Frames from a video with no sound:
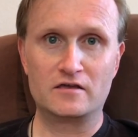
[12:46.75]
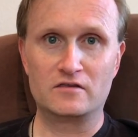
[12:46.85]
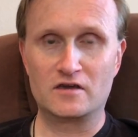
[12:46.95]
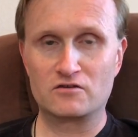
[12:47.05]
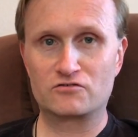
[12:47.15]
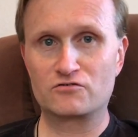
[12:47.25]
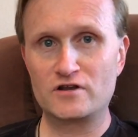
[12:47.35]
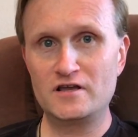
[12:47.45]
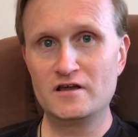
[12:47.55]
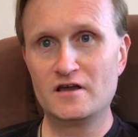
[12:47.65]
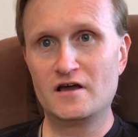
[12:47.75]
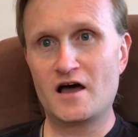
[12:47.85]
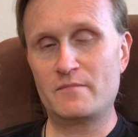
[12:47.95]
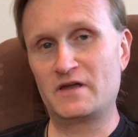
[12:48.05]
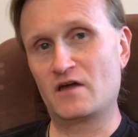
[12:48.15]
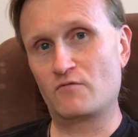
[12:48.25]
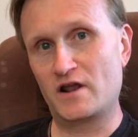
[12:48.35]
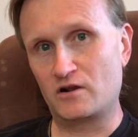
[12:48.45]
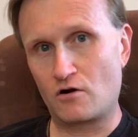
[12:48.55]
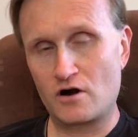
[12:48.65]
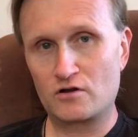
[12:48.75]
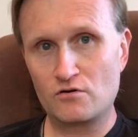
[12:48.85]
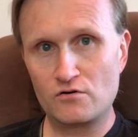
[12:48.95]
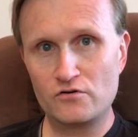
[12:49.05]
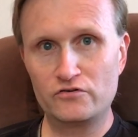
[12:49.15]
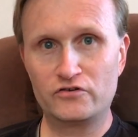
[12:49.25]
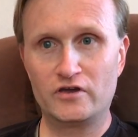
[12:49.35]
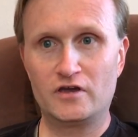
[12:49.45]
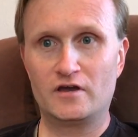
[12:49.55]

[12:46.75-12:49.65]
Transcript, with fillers: in the industry. I began writing articles.